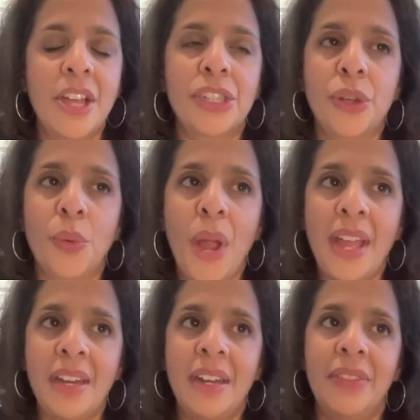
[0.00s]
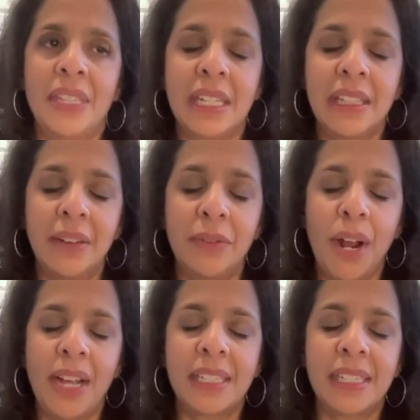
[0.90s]
So when the sea level
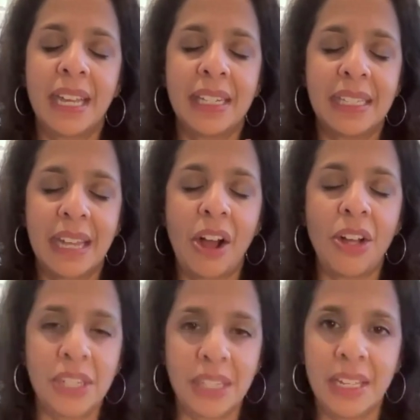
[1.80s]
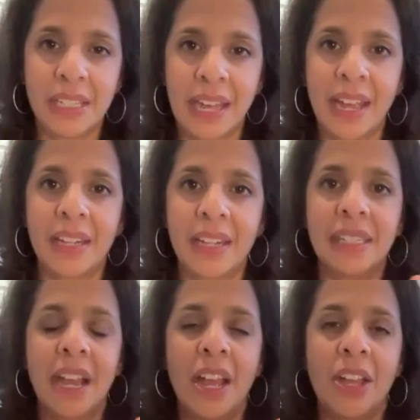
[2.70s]
rise gets onto these
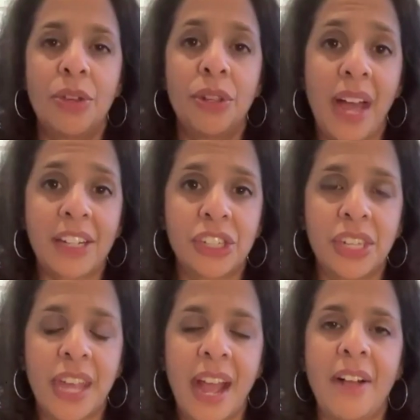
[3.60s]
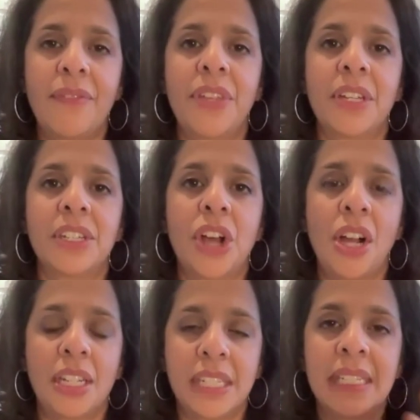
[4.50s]
lands, you'll actually have the
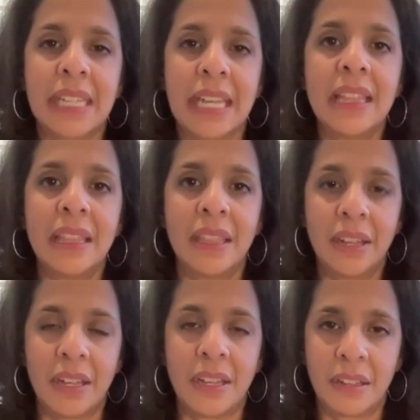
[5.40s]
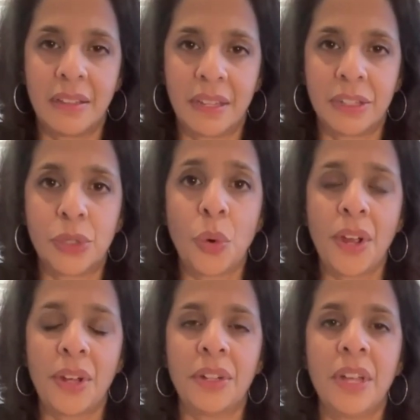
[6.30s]
toxins in the, the
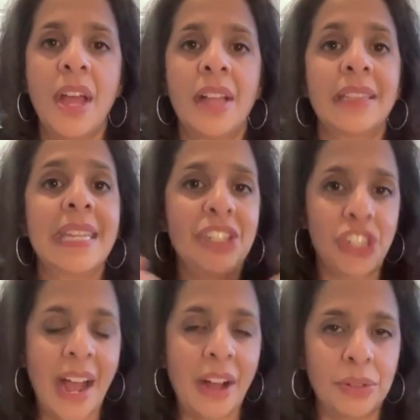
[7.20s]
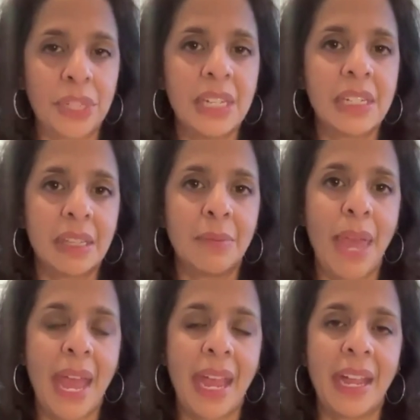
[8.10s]
soil leach out into the
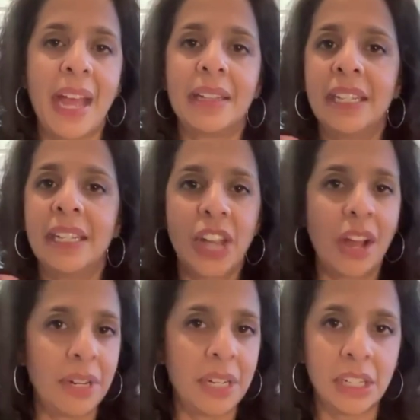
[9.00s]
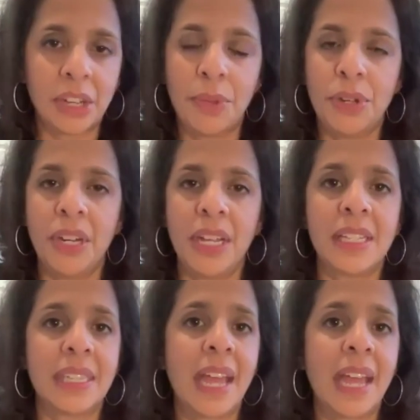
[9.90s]
bay and leach out into
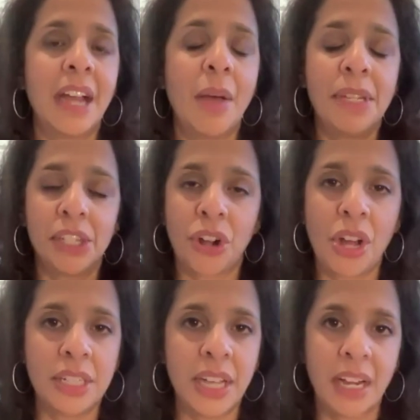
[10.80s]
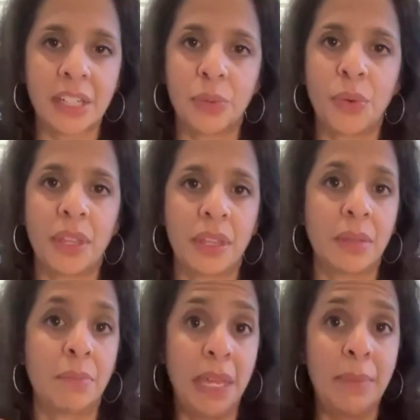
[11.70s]
communities and come into contact with
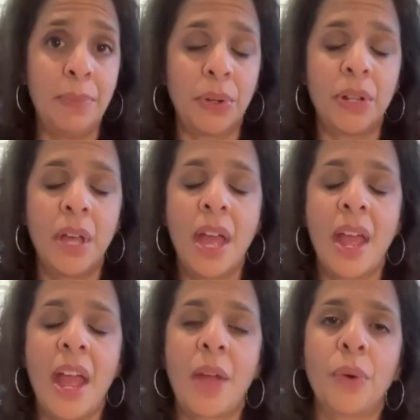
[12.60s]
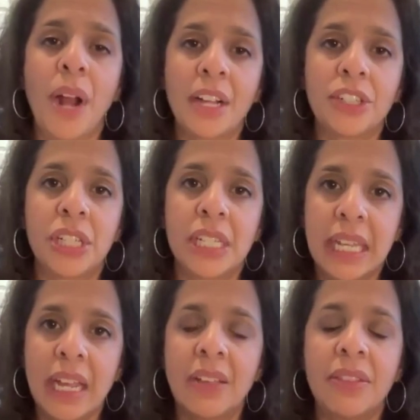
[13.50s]
people. And we're actually
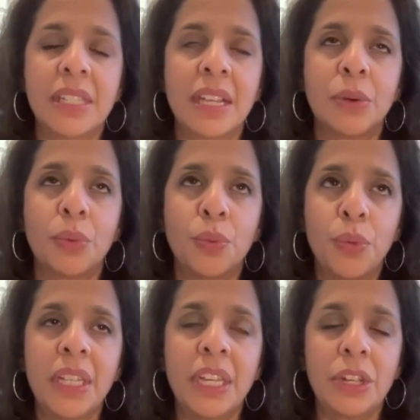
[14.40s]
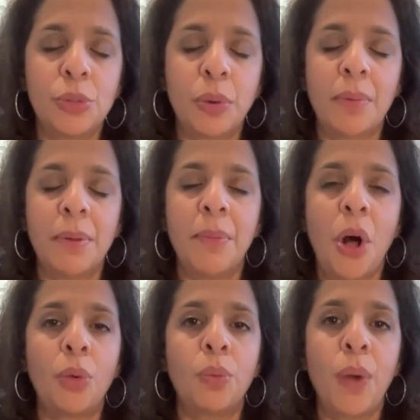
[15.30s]
seeing this as a really huge problem
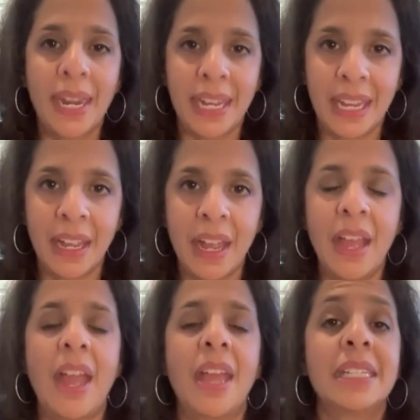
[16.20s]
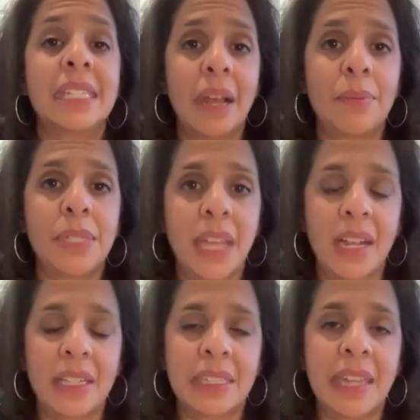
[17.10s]
already in some
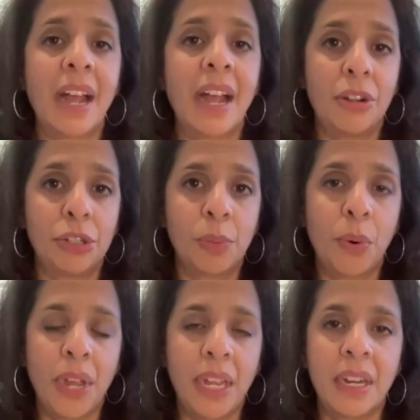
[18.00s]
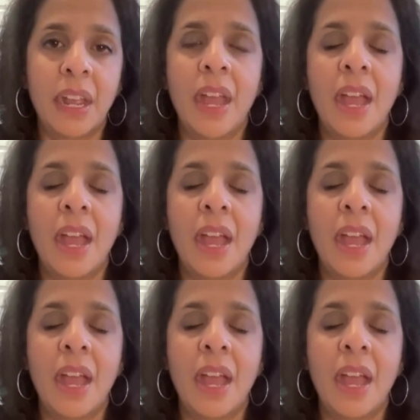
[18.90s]
sites like Hunters Point.